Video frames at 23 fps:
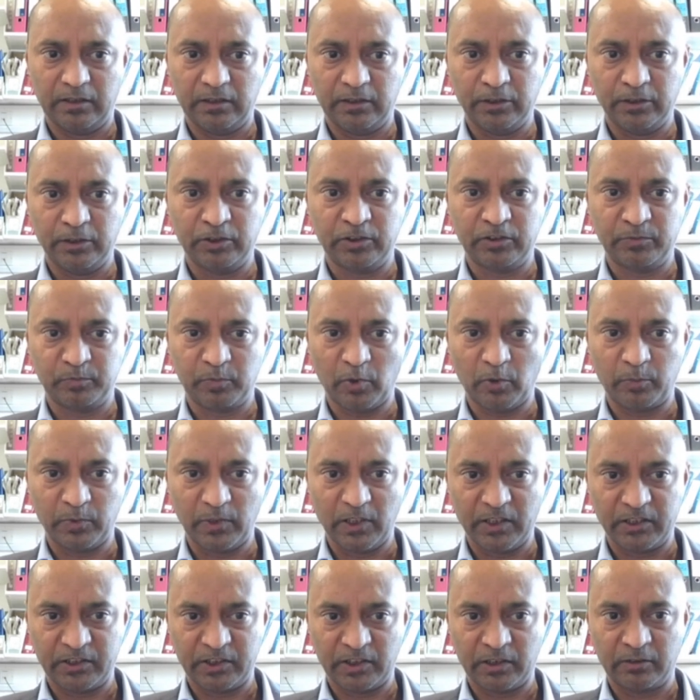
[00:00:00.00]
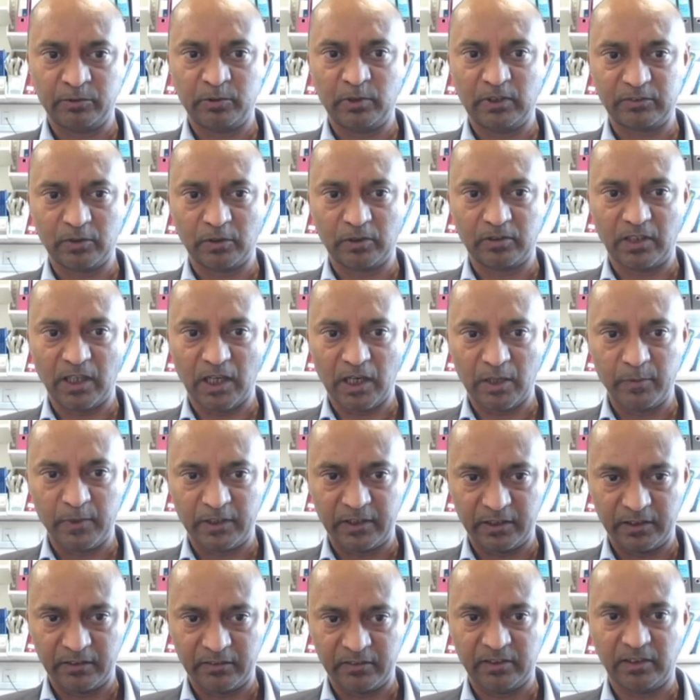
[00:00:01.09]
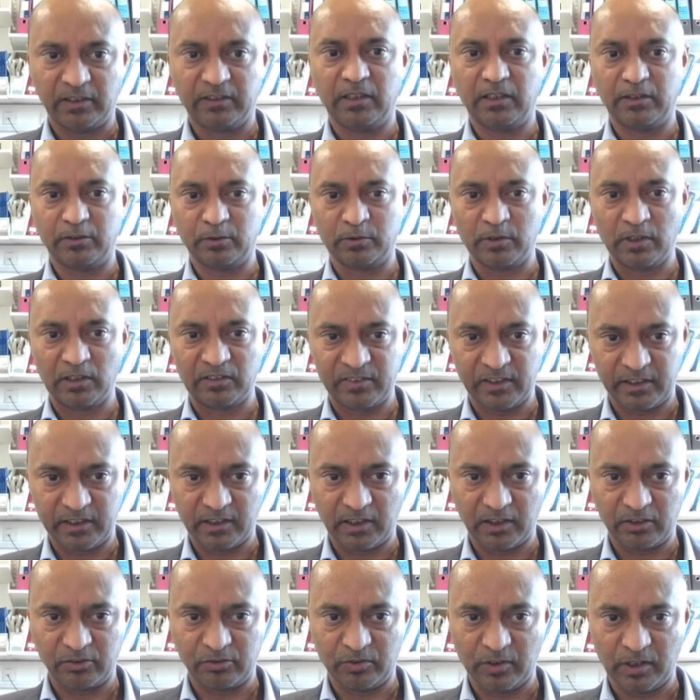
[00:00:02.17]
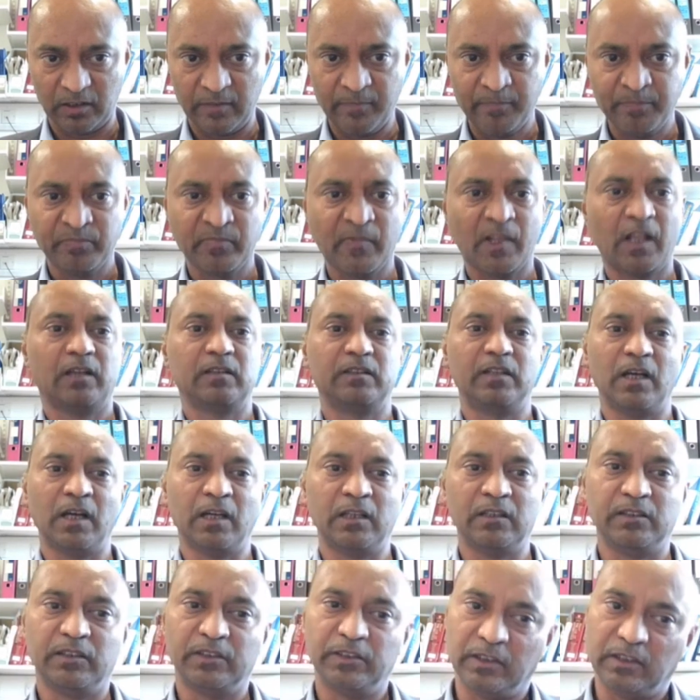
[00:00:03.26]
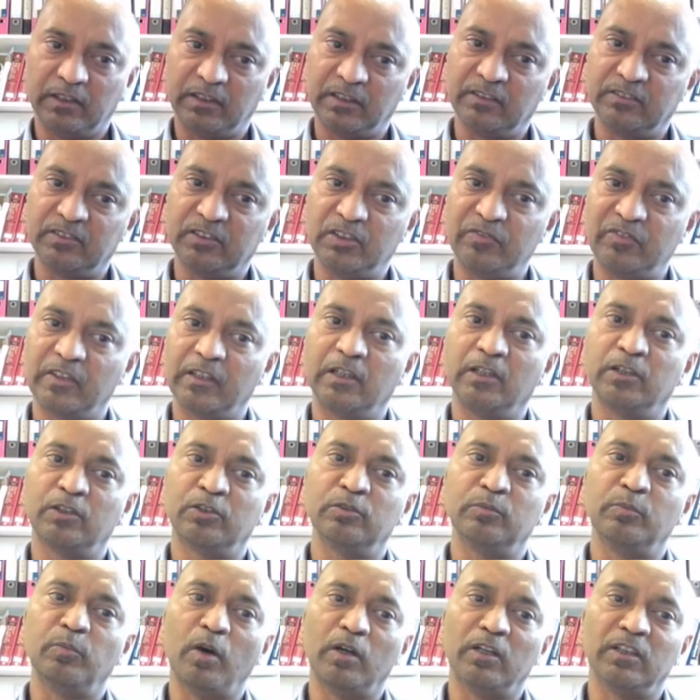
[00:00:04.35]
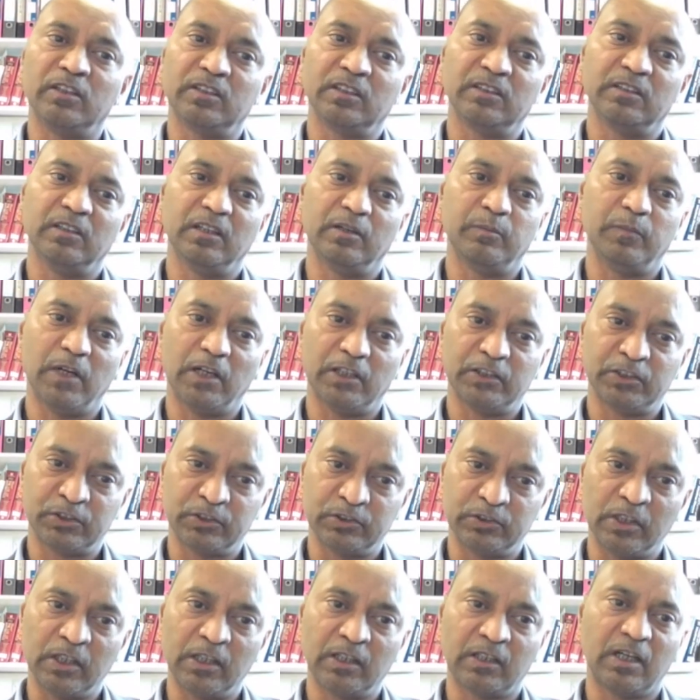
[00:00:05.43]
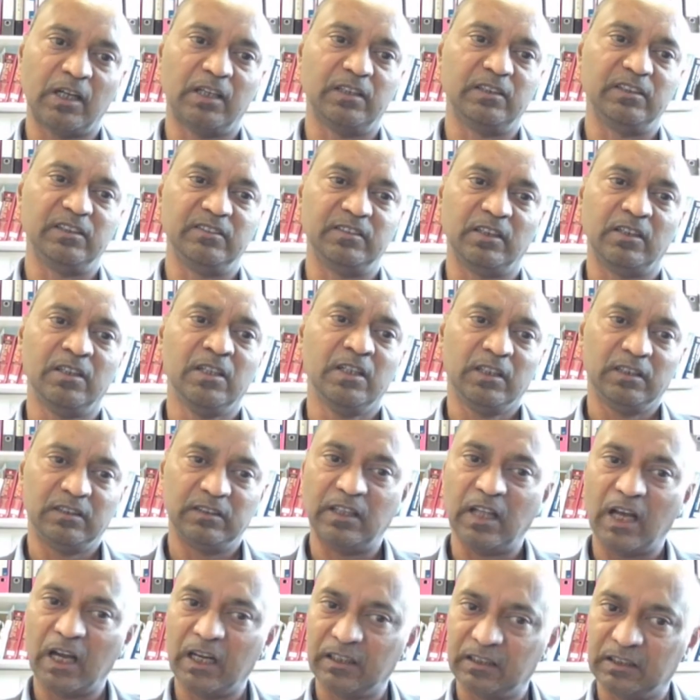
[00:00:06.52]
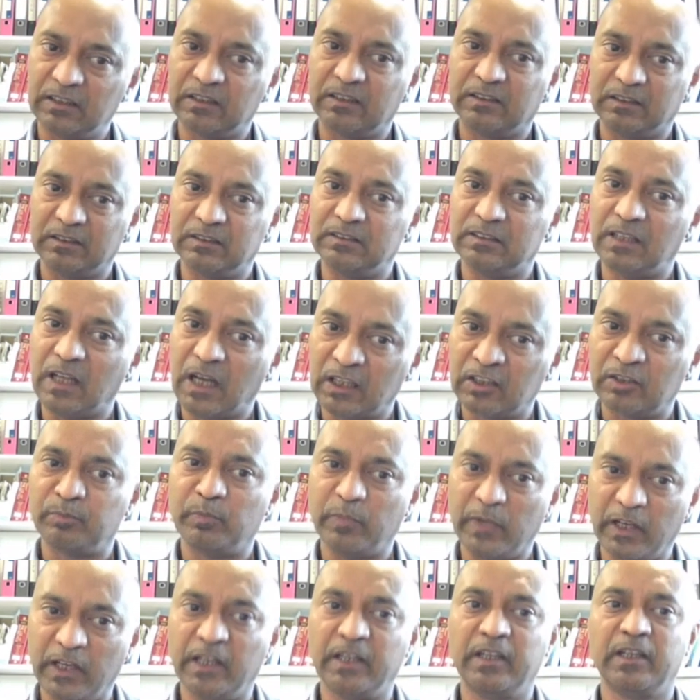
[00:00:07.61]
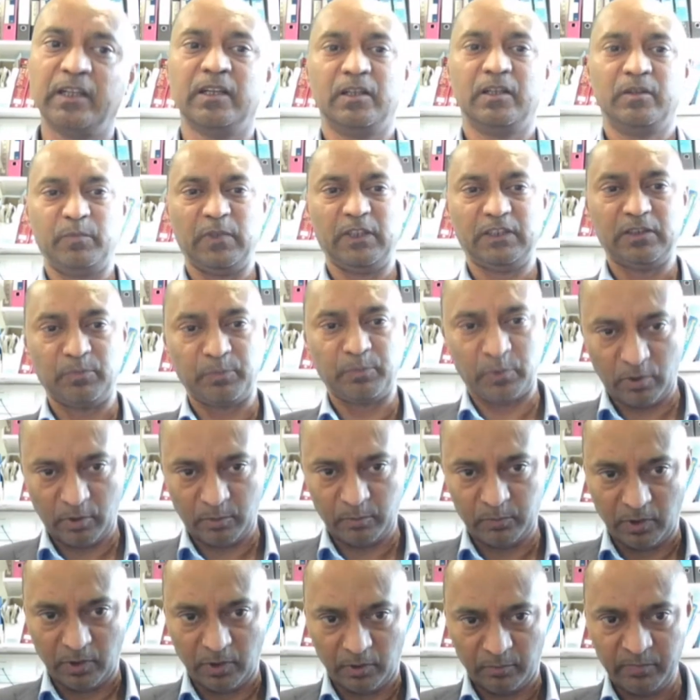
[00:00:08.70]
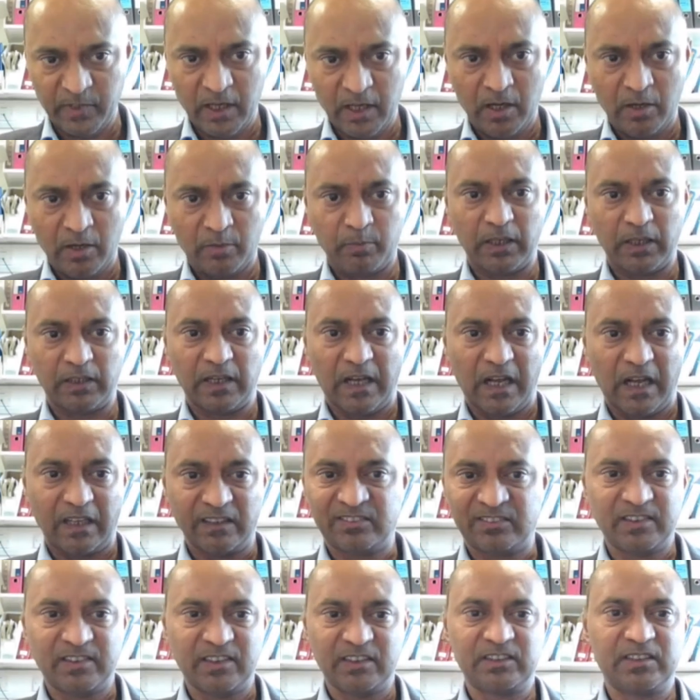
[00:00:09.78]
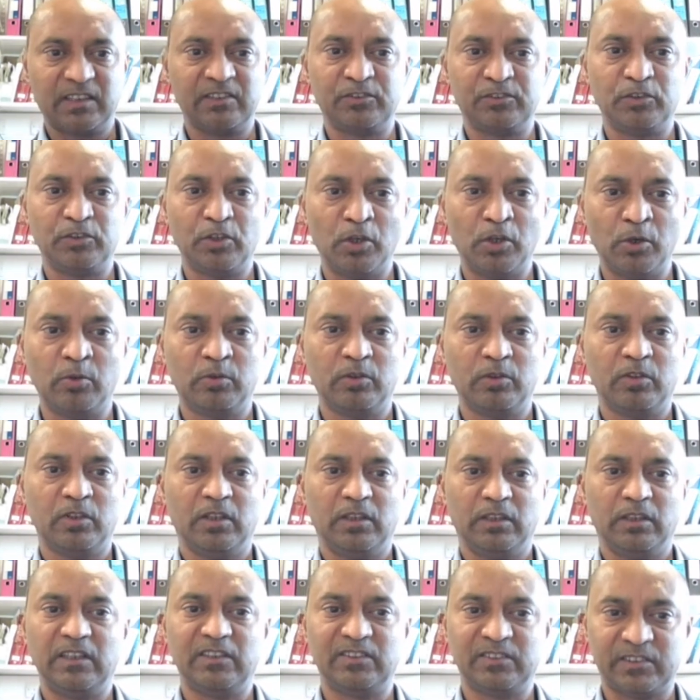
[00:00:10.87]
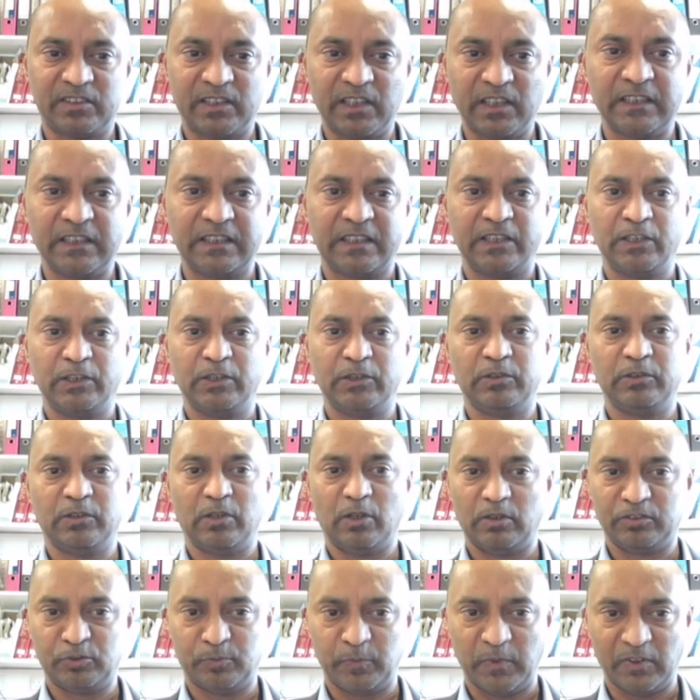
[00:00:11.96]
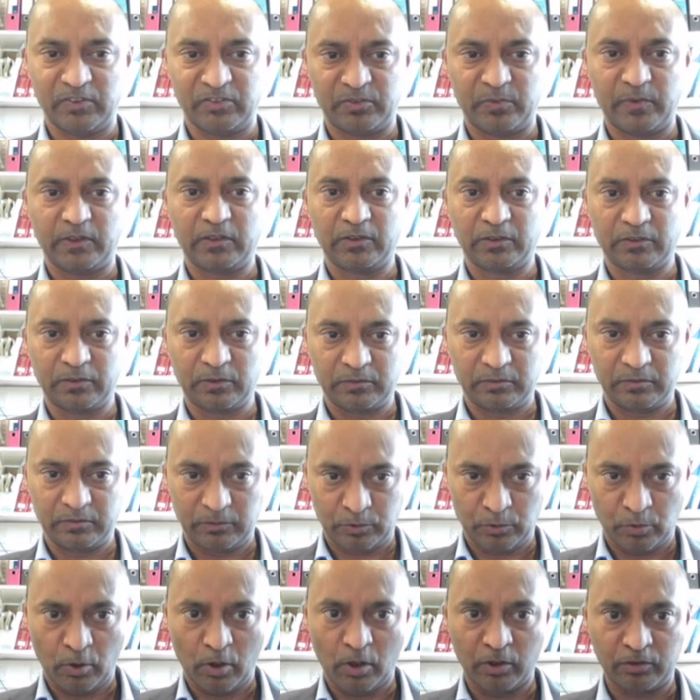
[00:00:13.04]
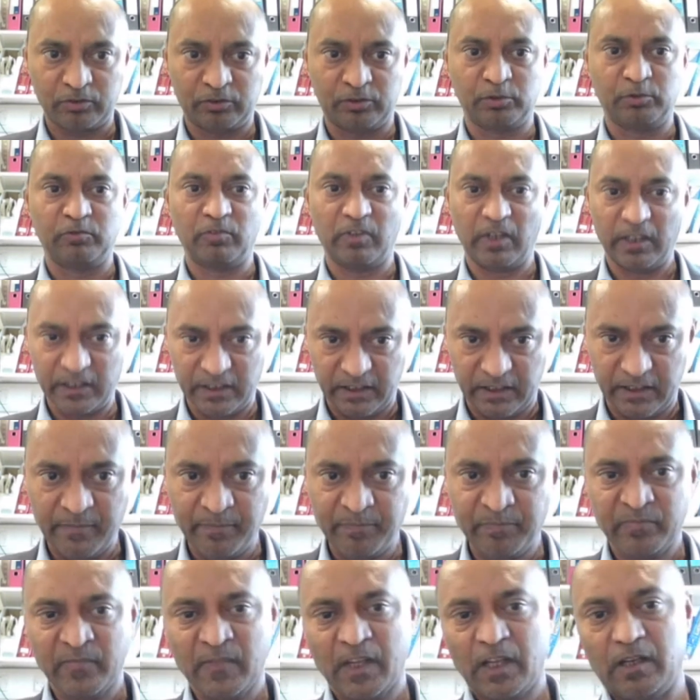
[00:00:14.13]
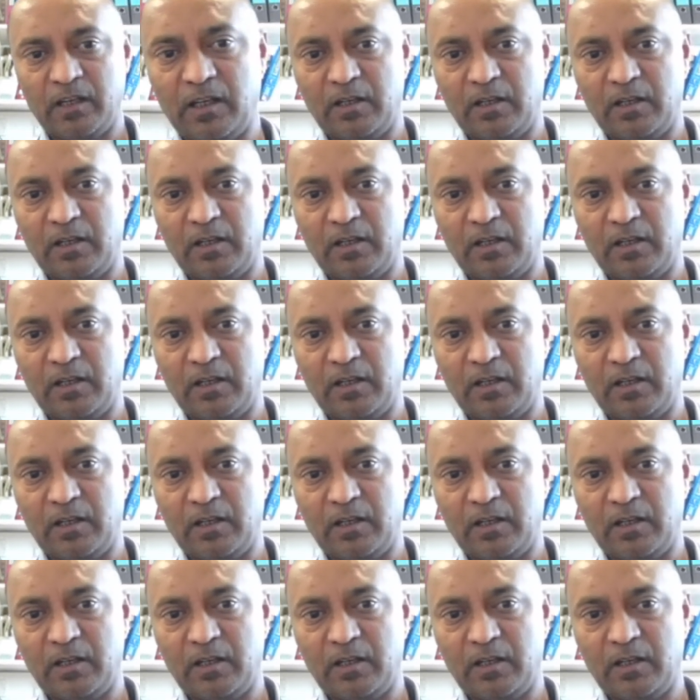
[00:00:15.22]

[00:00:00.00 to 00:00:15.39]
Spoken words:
huge population who has got diabetes in the rural setting as well, then it is difficult to monitor their blood sugar, and that may be the problem. But as such, there is no distinctive or specific cause to worry